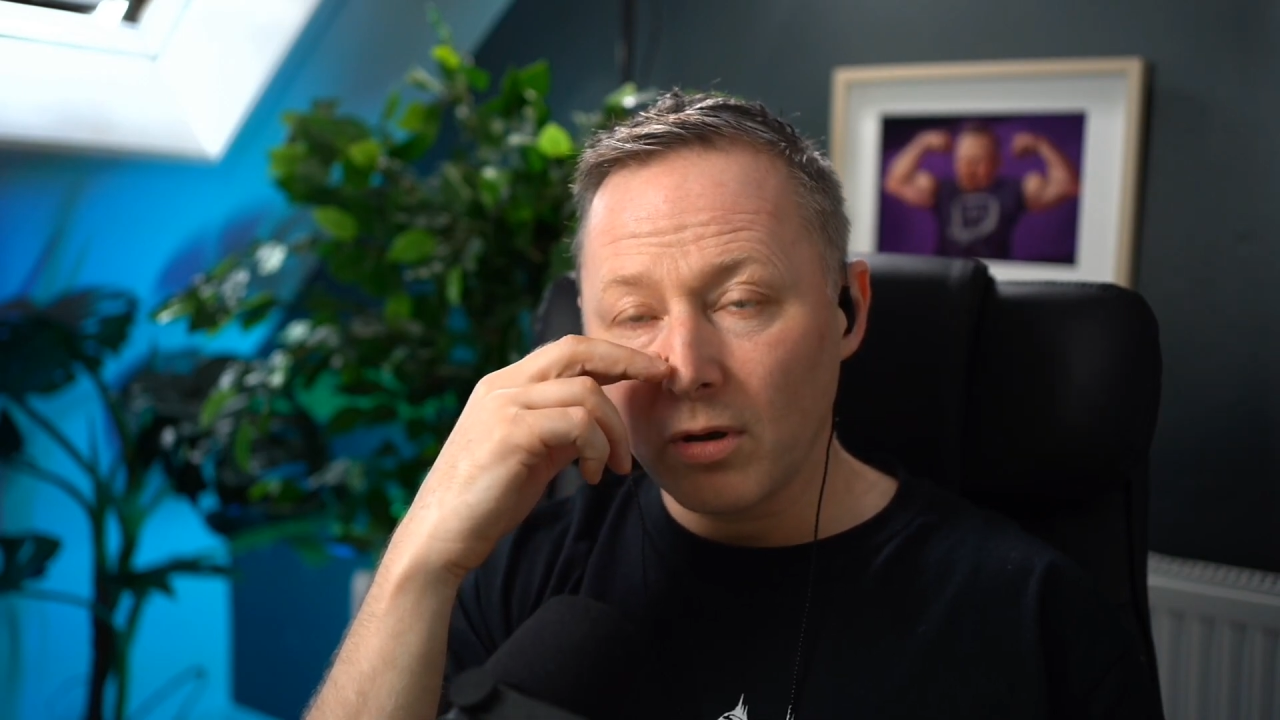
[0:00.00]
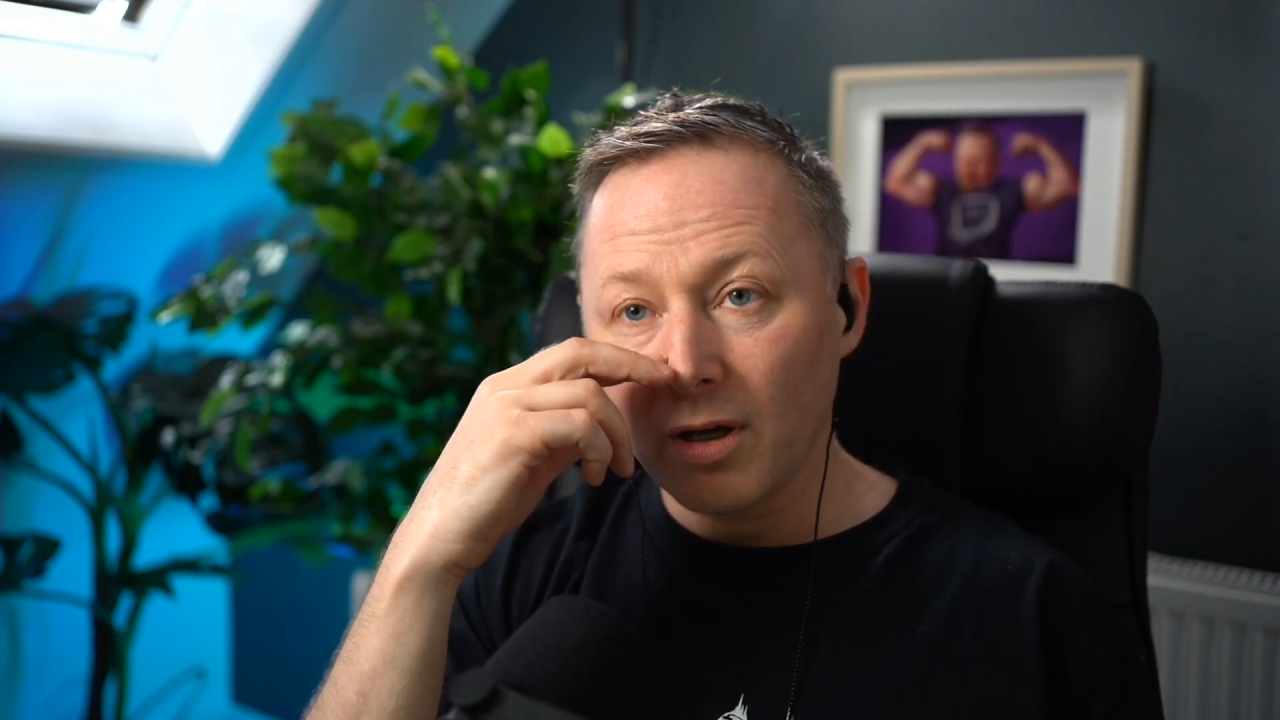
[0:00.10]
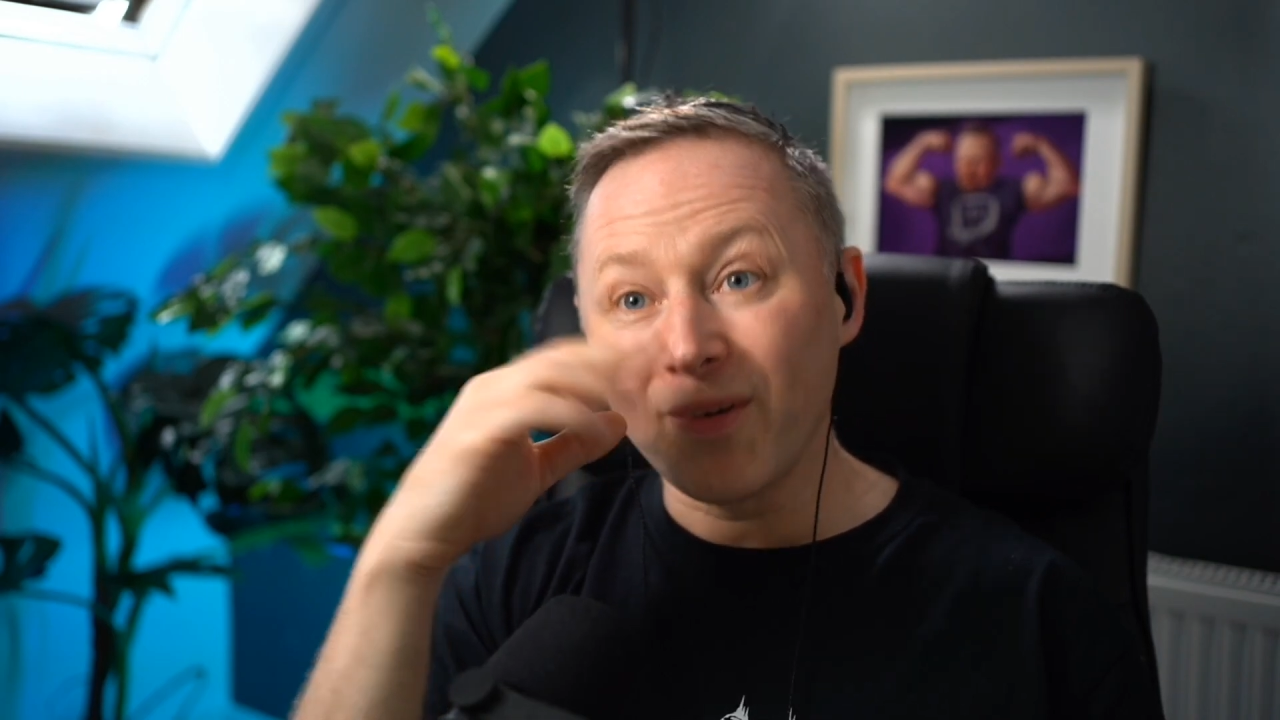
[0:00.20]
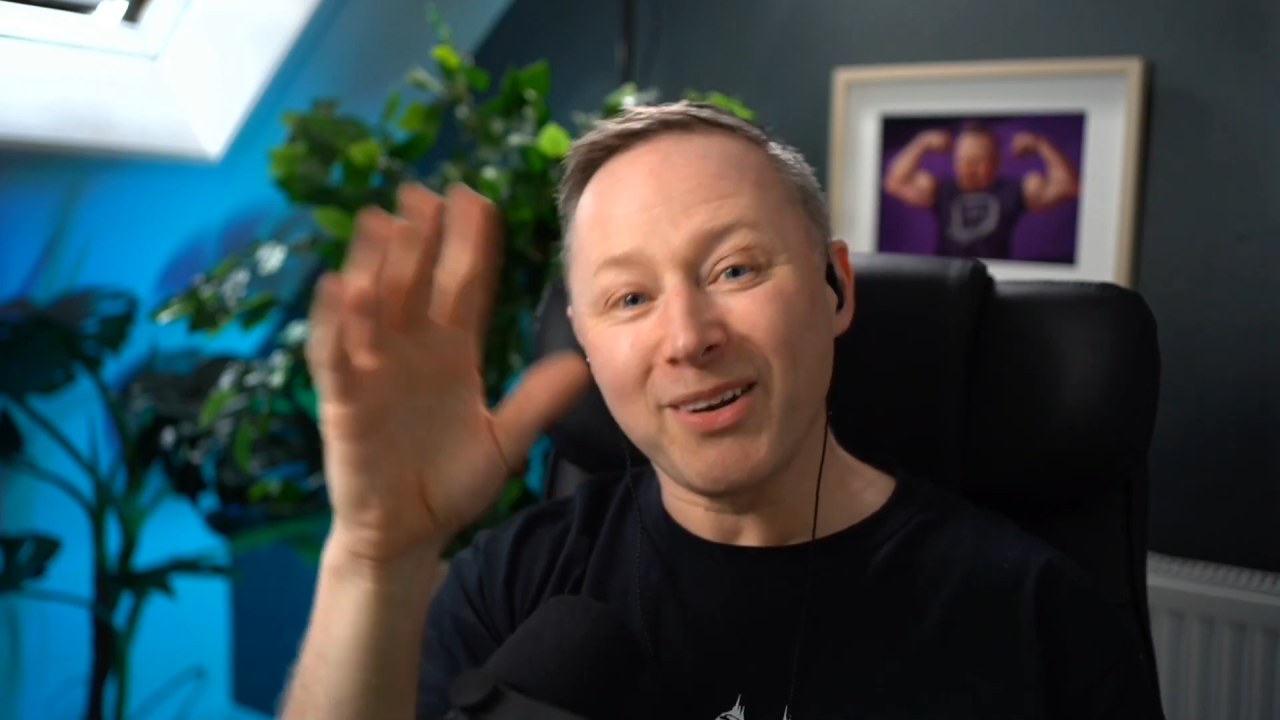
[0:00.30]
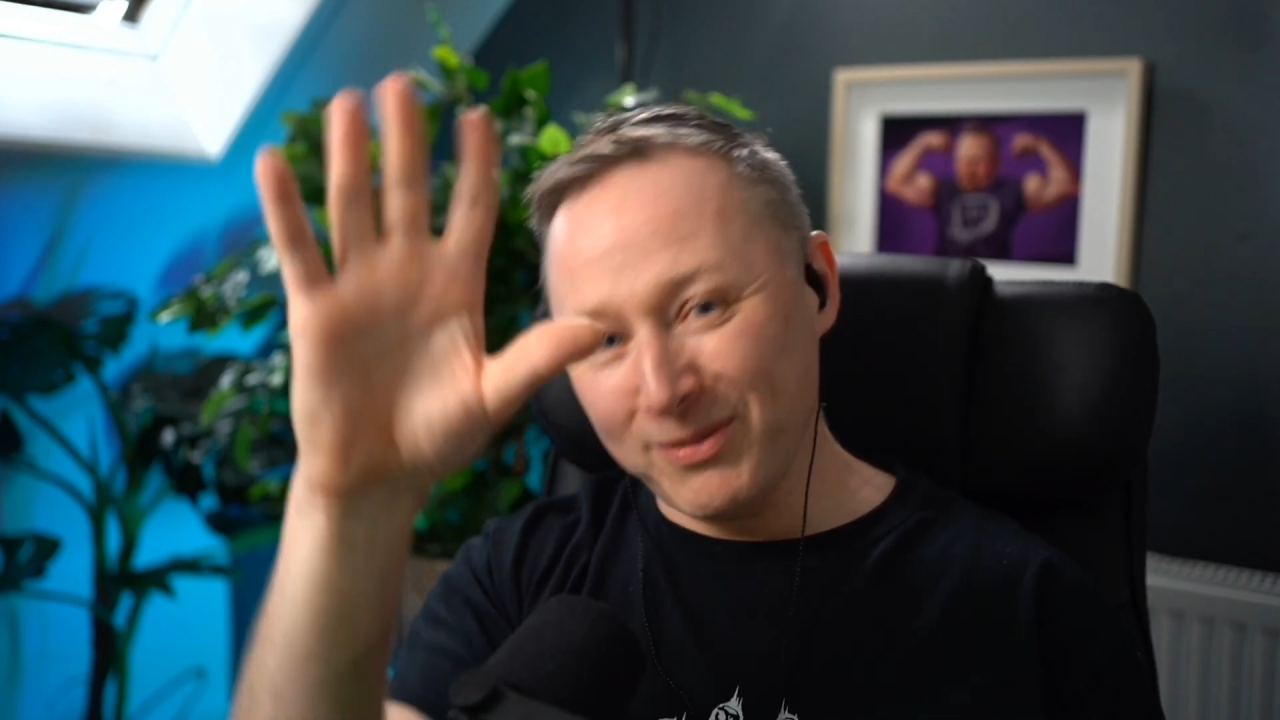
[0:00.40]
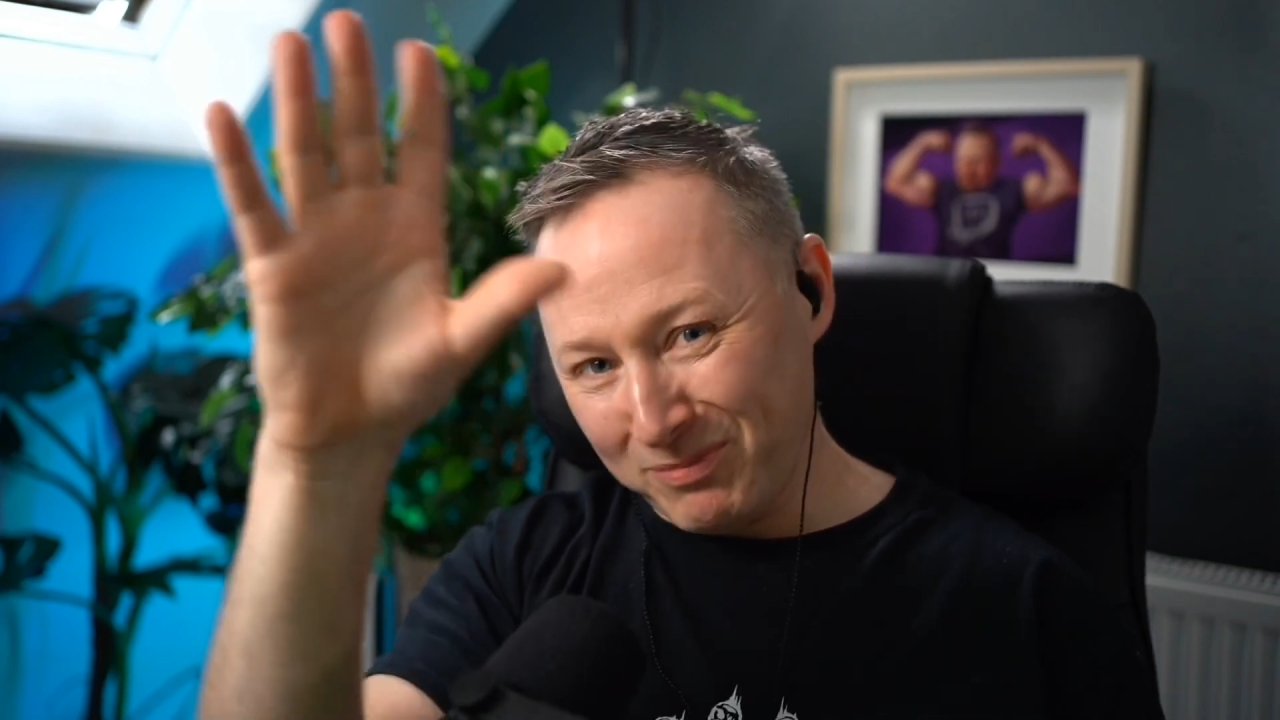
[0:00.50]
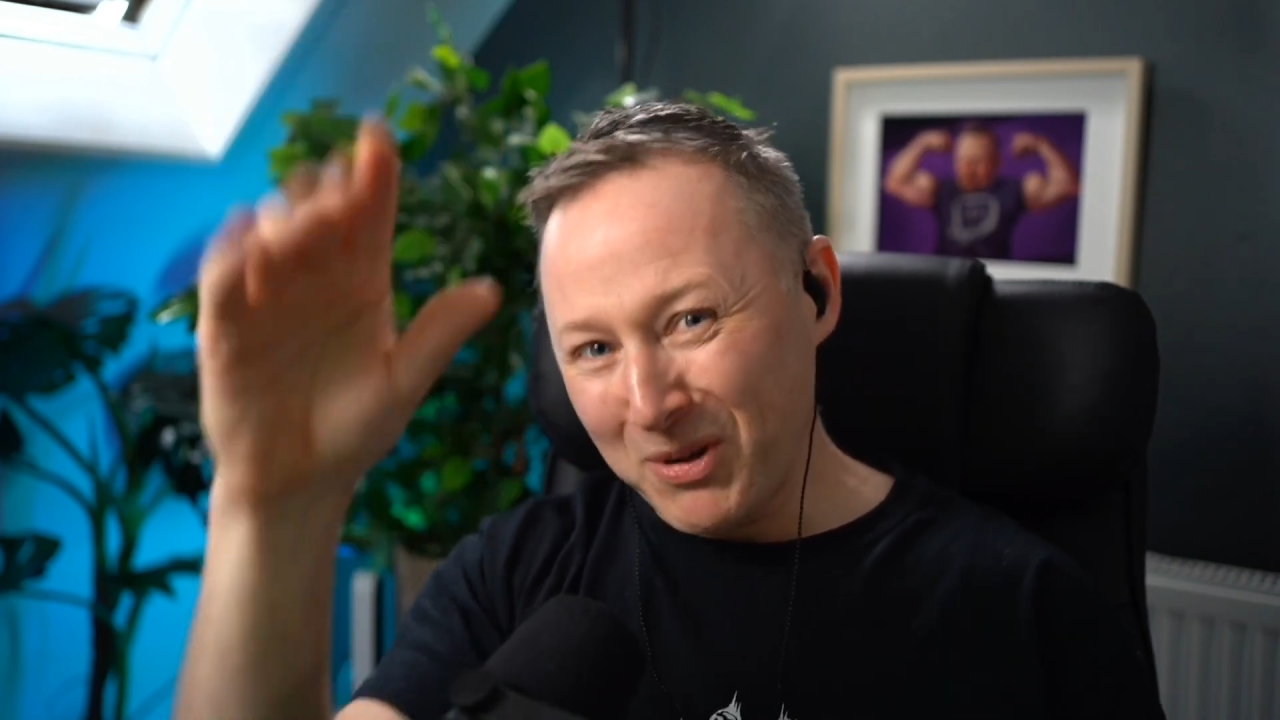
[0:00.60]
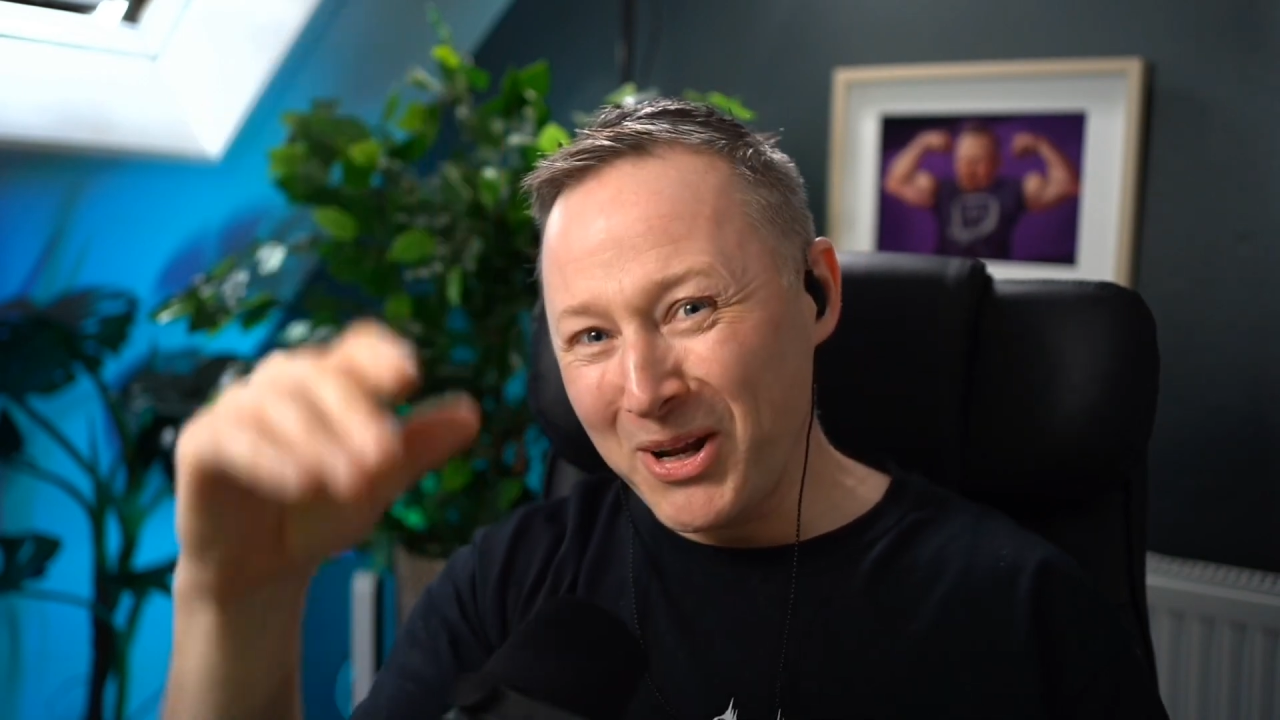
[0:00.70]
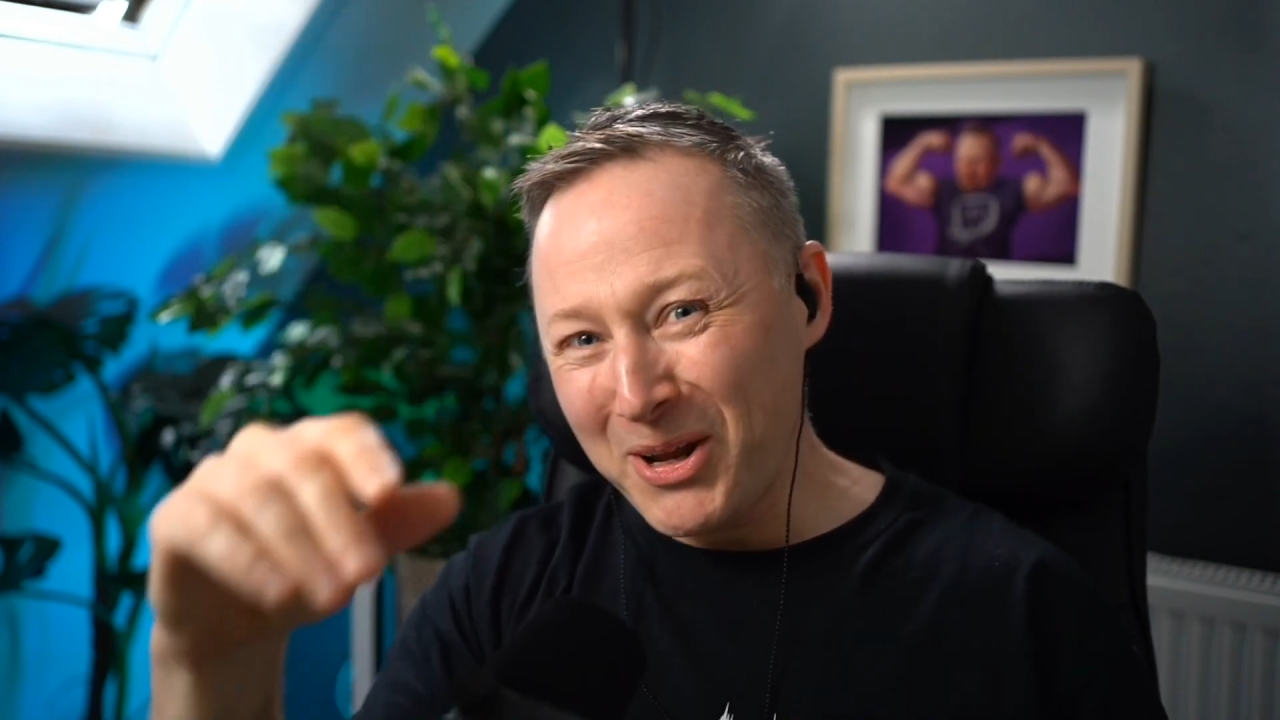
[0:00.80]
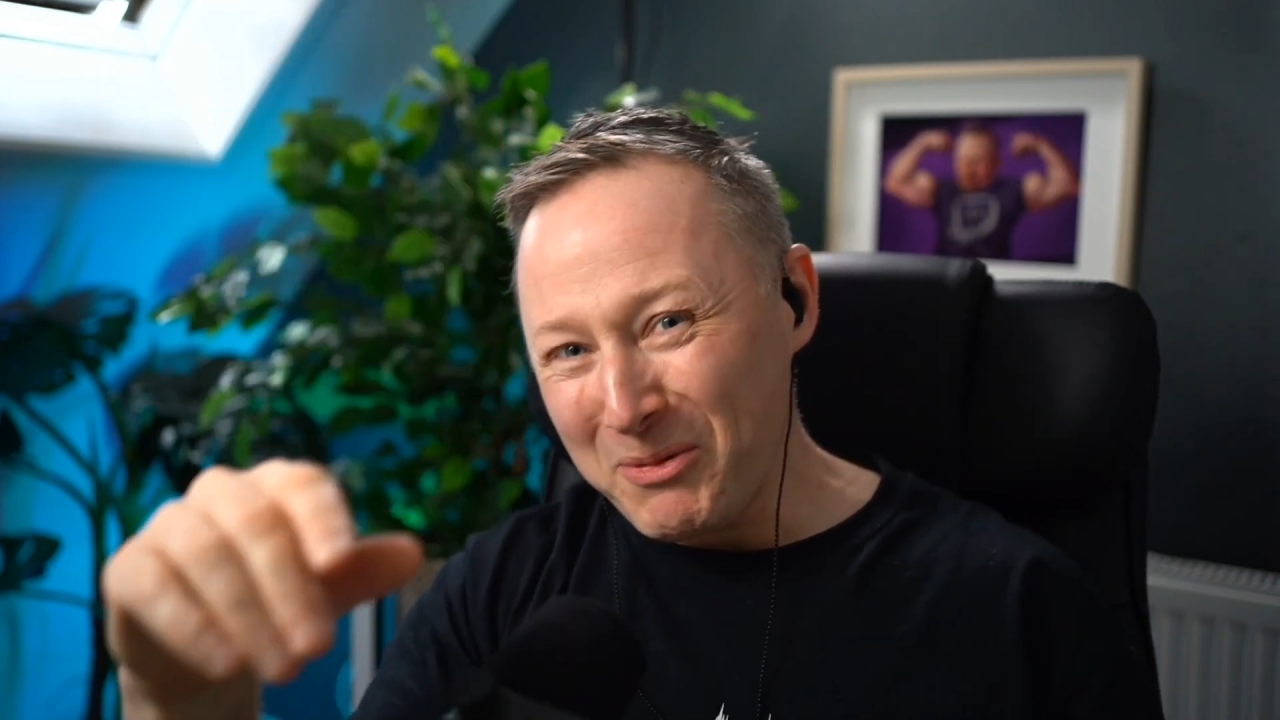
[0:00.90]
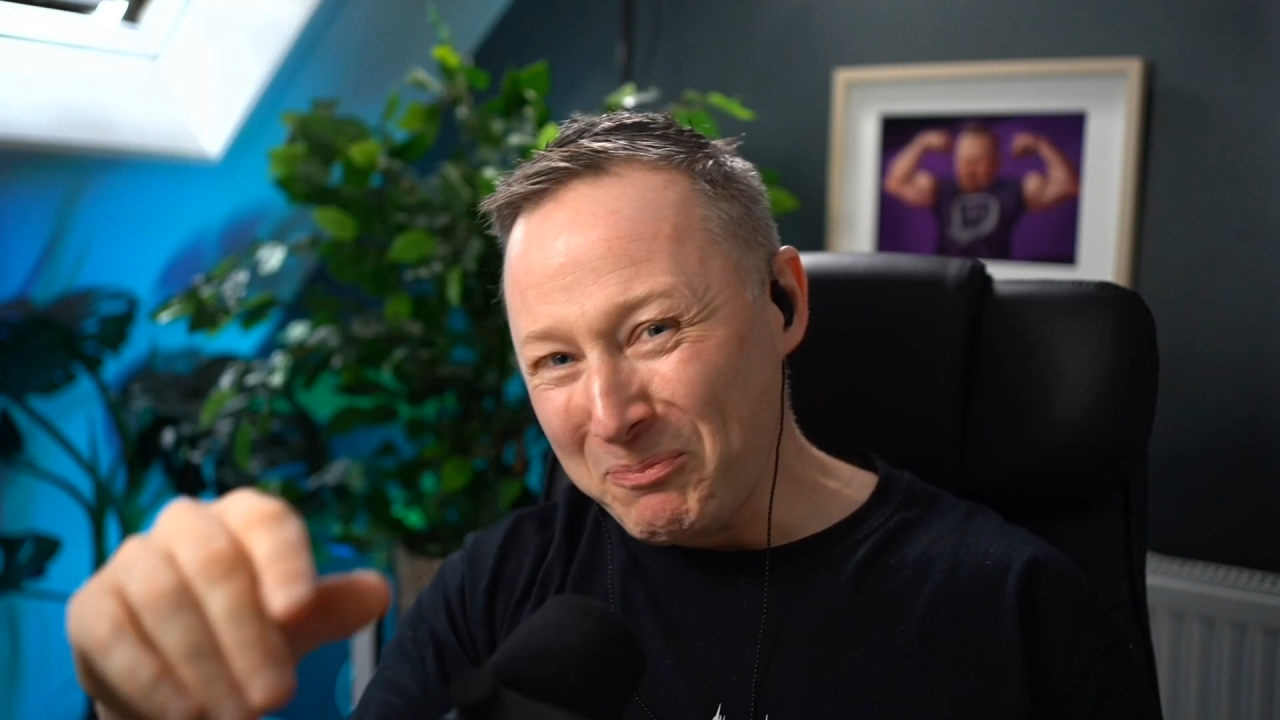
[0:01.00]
I went, alright.